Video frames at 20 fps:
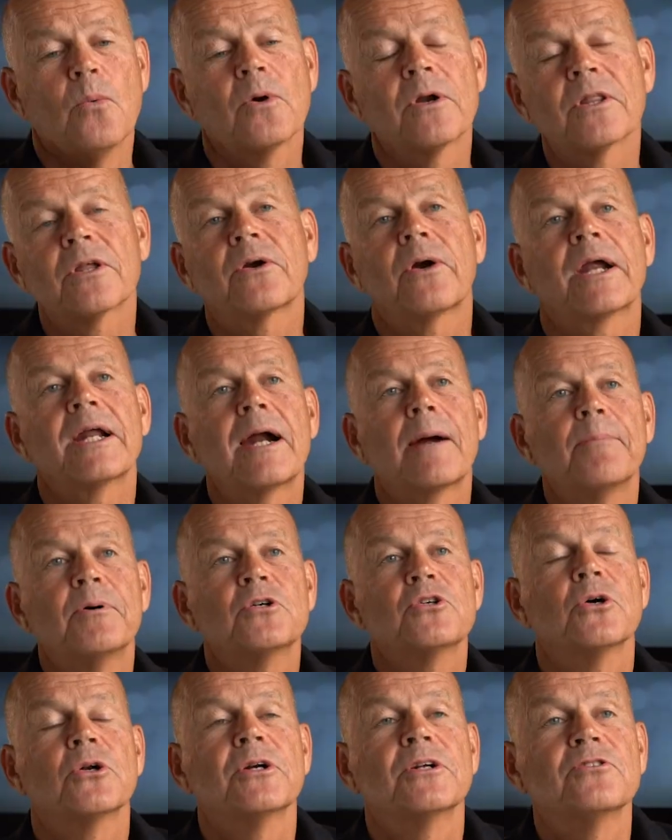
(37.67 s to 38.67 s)
One of the great
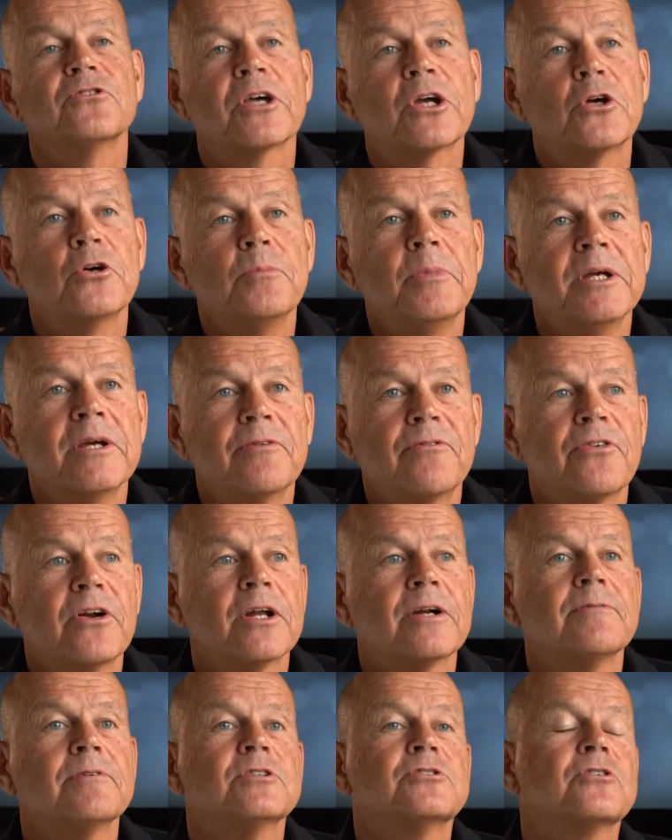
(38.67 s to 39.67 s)
opportunities that could be in
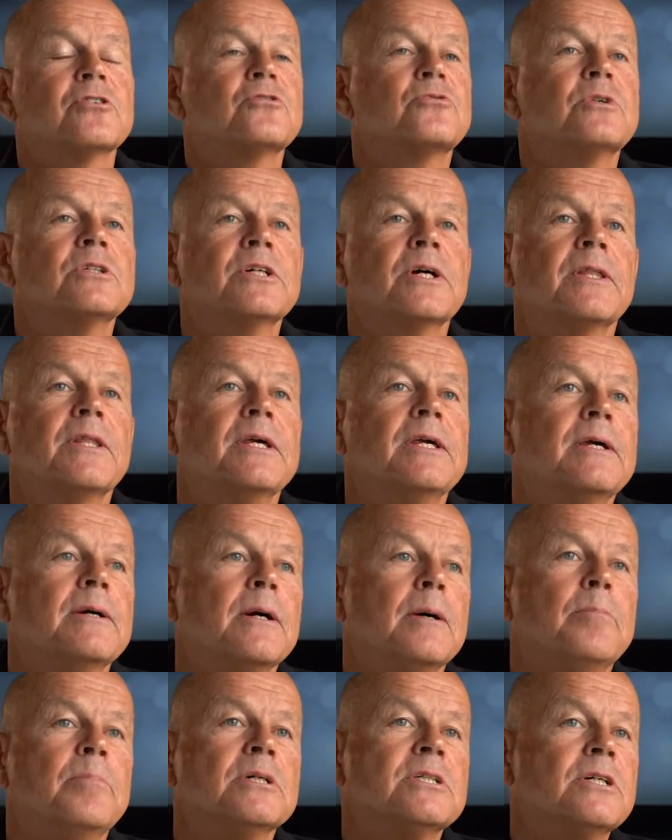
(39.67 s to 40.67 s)
front of us is really the
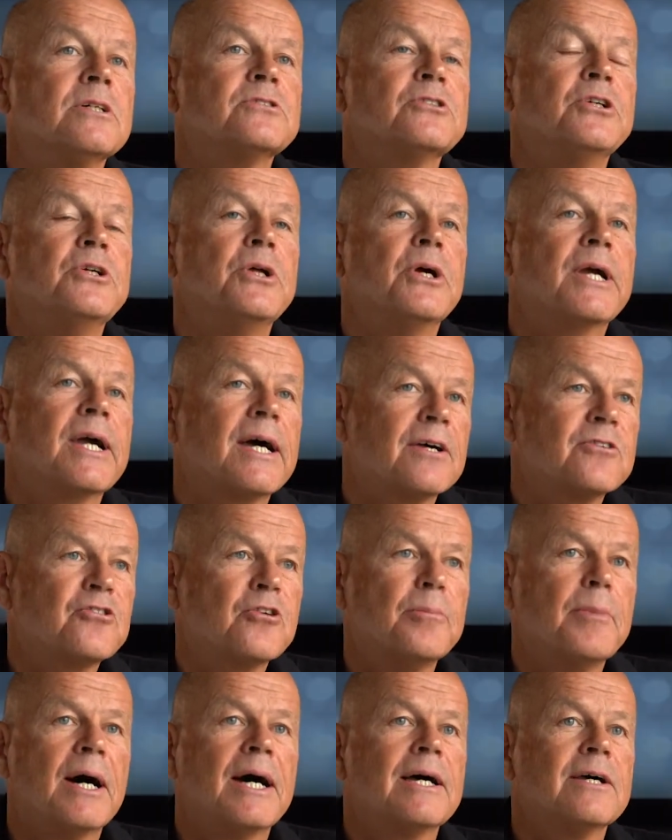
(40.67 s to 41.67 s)
ability to
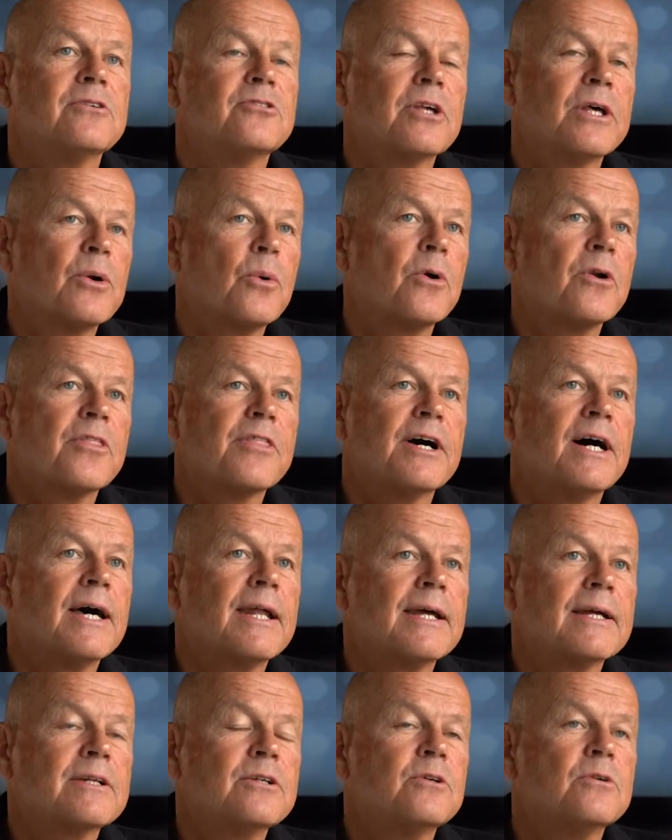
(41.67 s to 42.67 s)
customize an
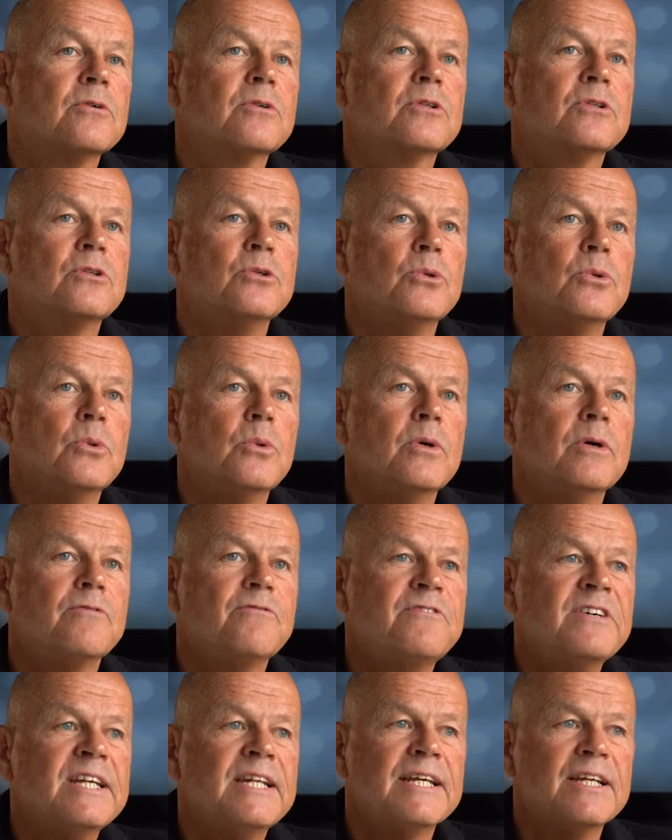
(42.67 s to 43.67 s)
orthotic to
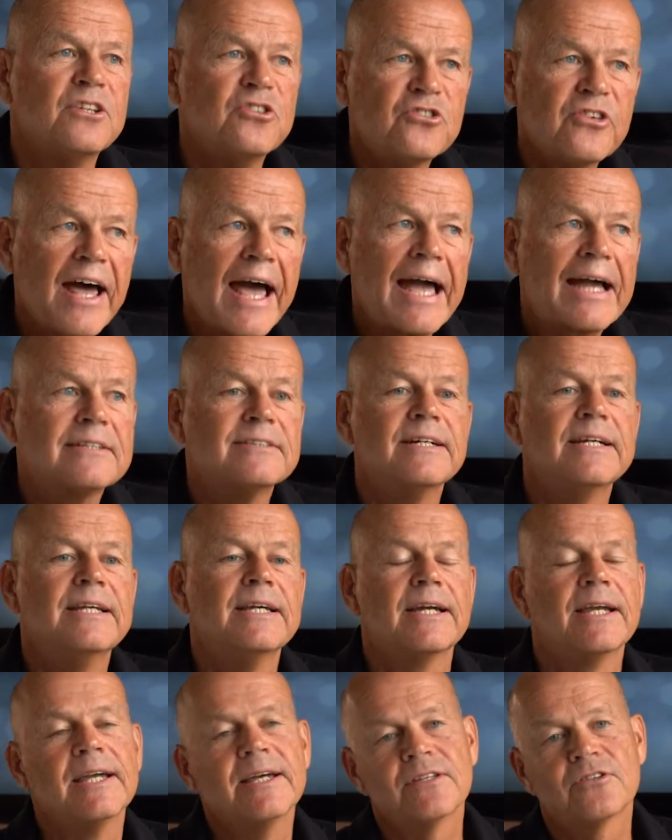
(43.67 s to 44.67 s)
fit
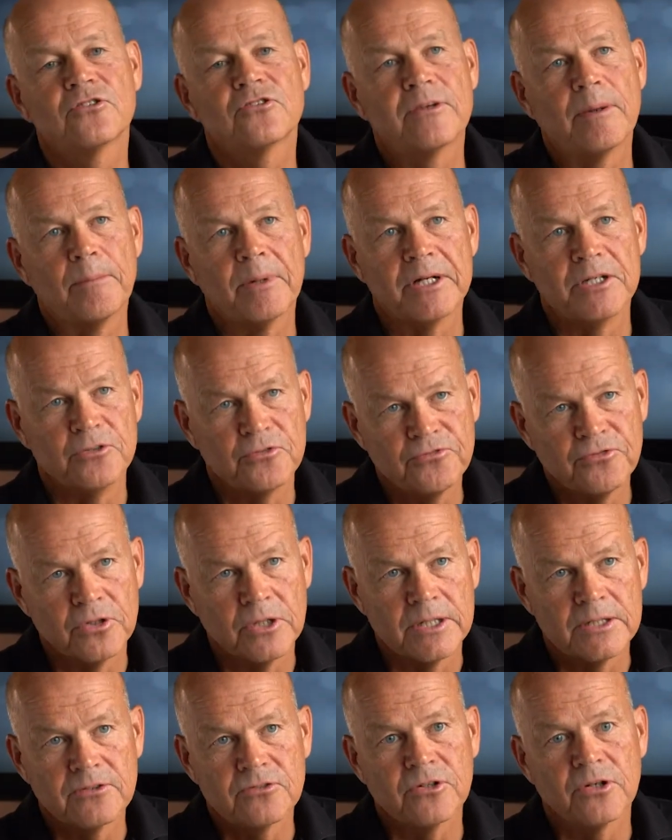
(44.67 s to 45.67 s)
exactly against somebody's
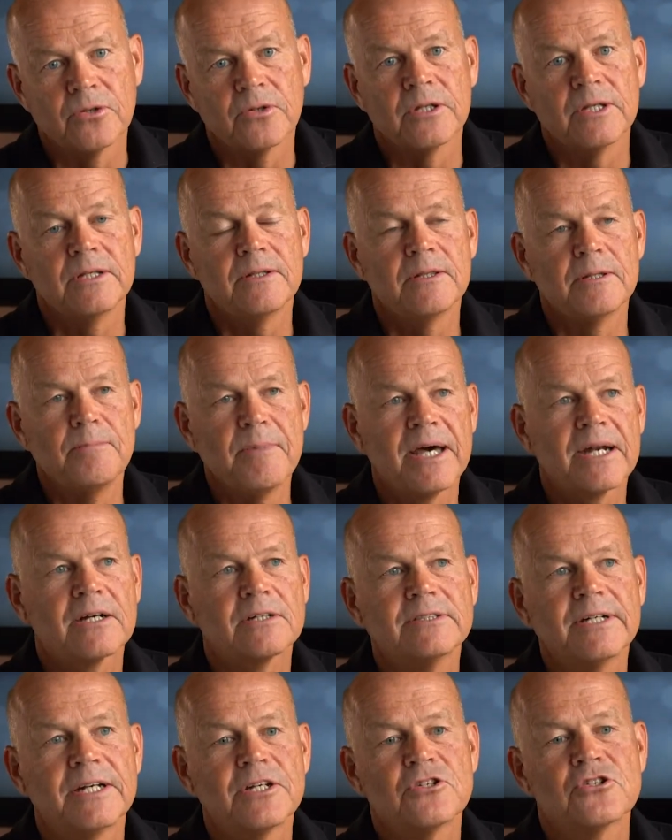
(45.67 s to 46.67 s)
foot. So the
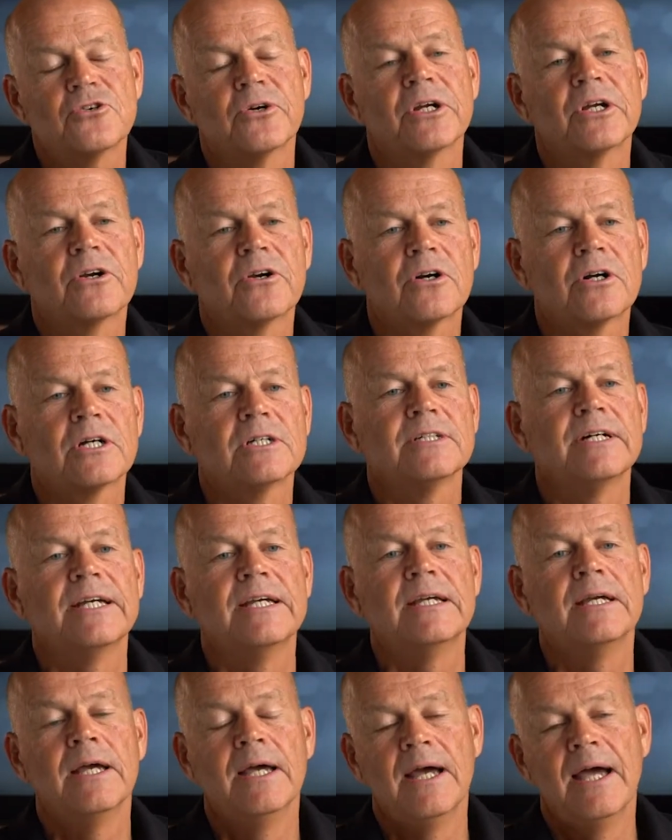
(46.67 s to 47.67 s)
medical industry
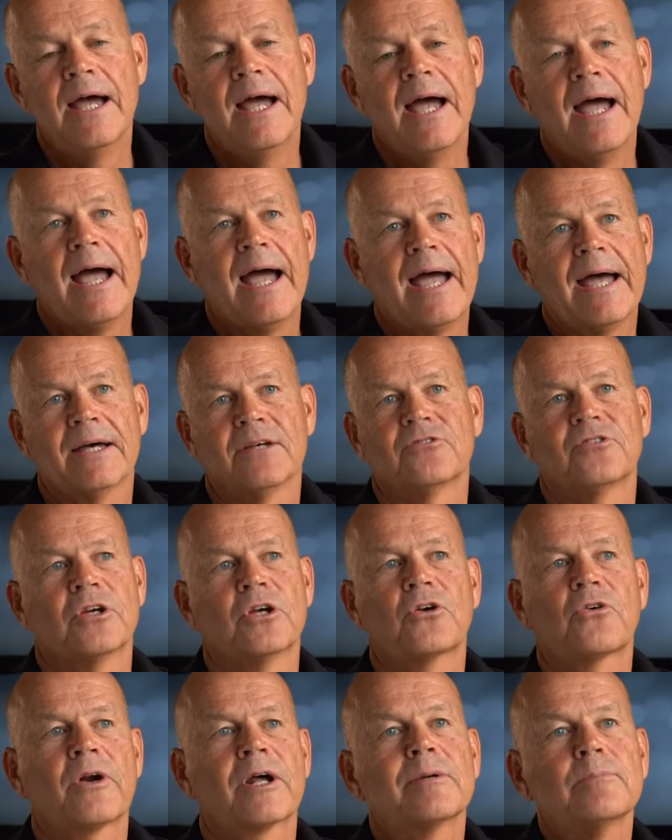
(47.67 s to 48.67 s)
currently has
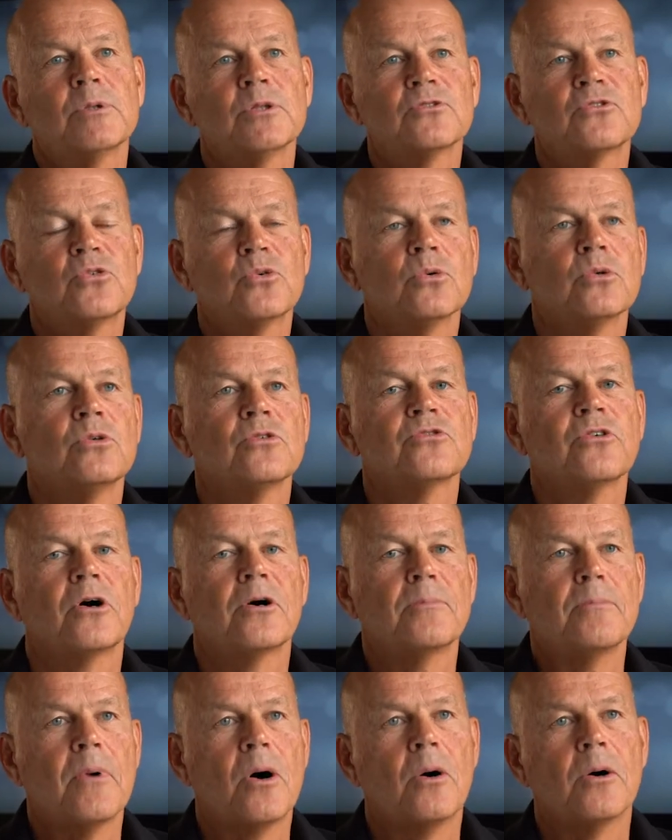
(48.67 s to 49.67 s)
incredible tools
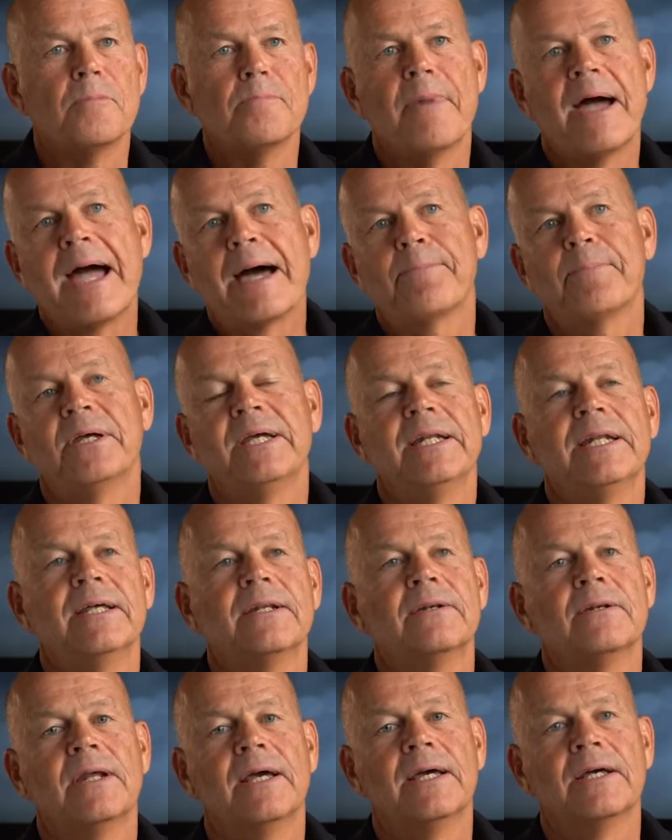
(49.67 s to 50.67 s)
on mapping
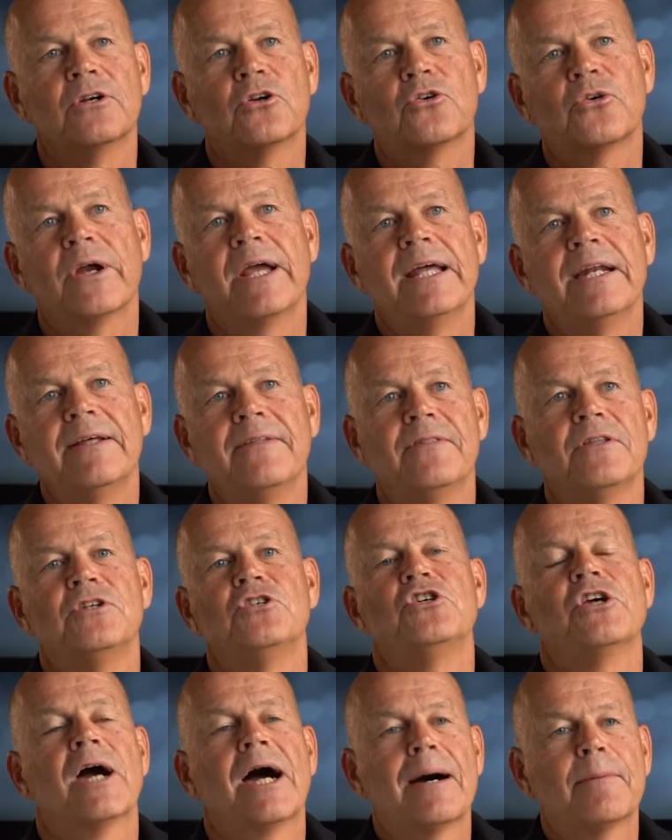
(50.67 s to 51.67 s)
and creating the
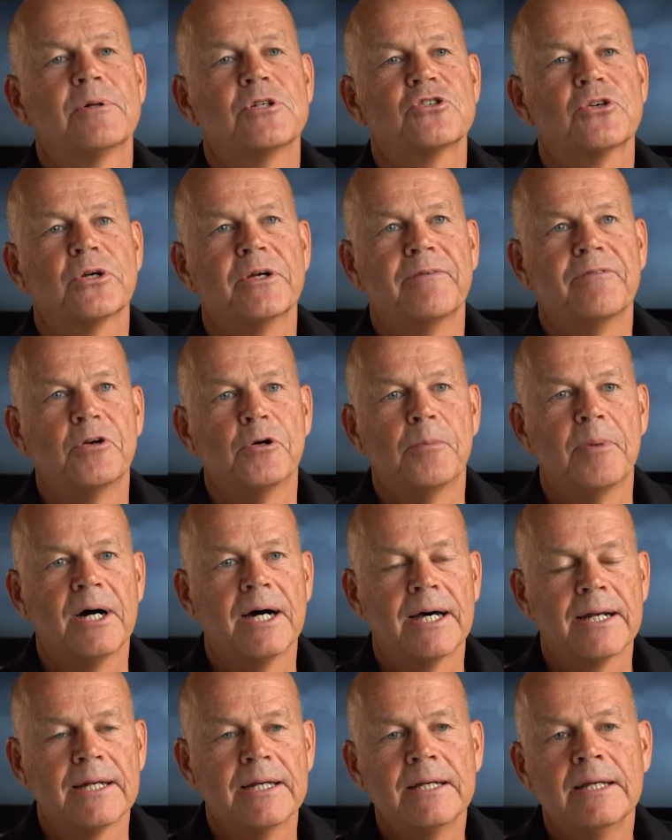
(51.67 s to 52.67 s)
geometry of your
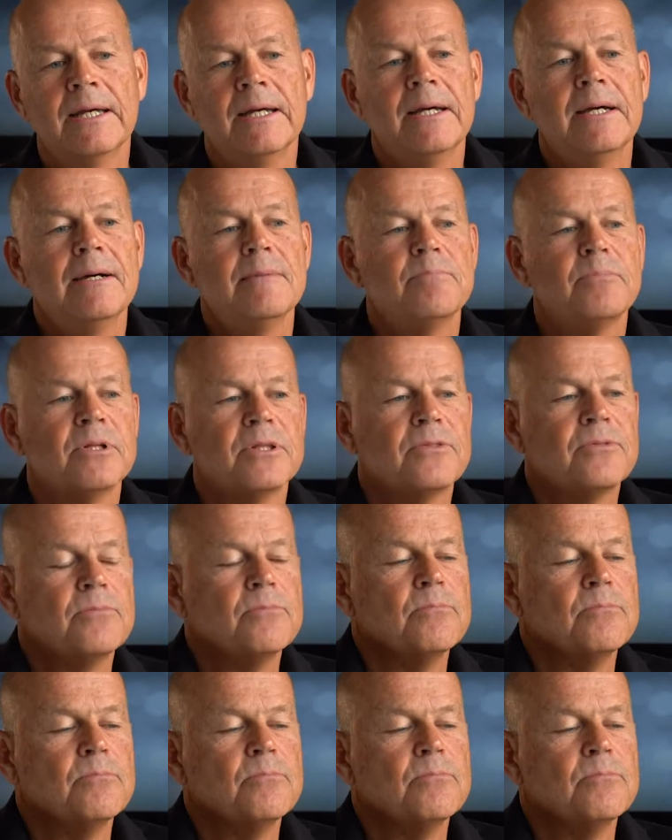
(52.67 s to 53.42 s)
body, but